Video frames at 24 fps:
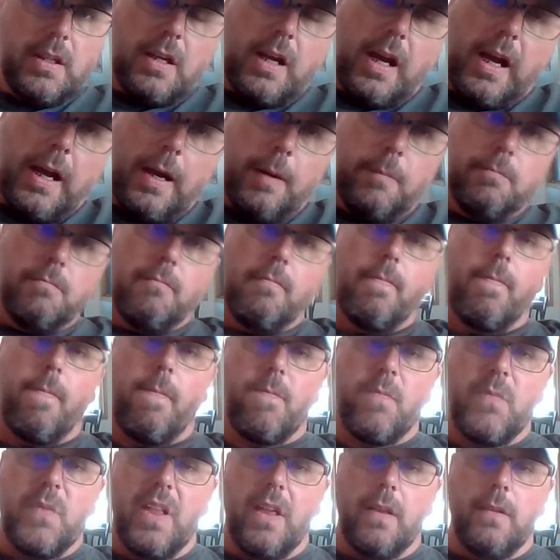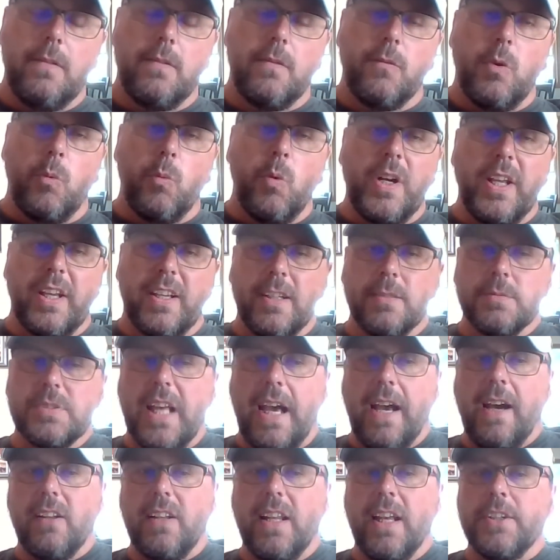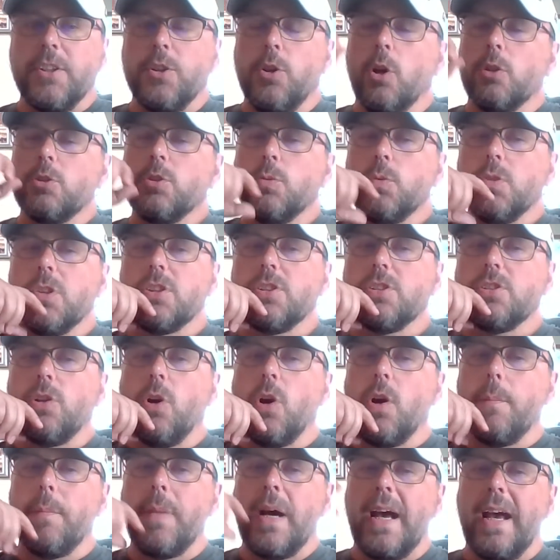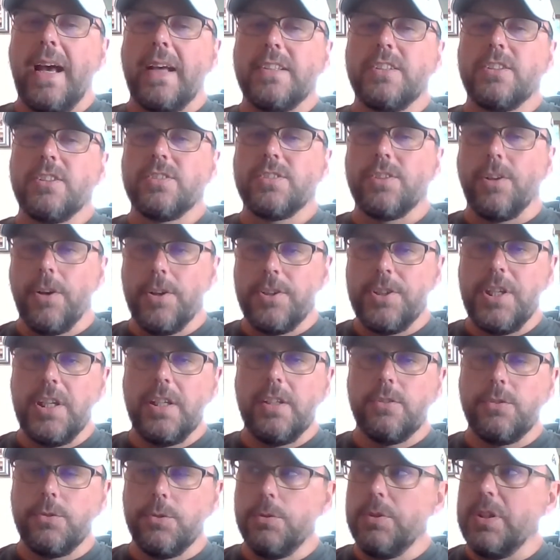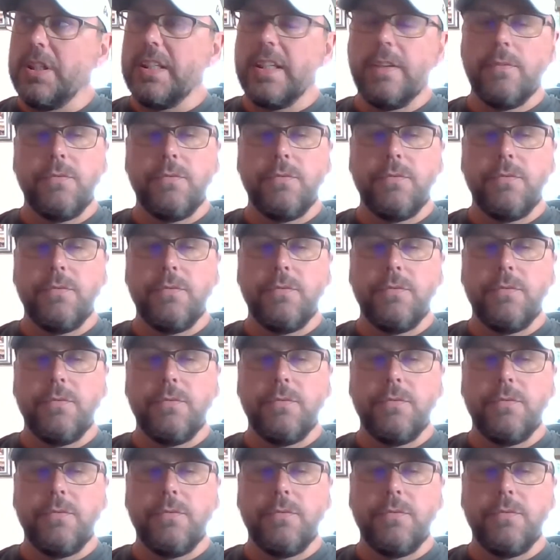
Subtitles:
When it comes to outlining, you also want to start by searching through the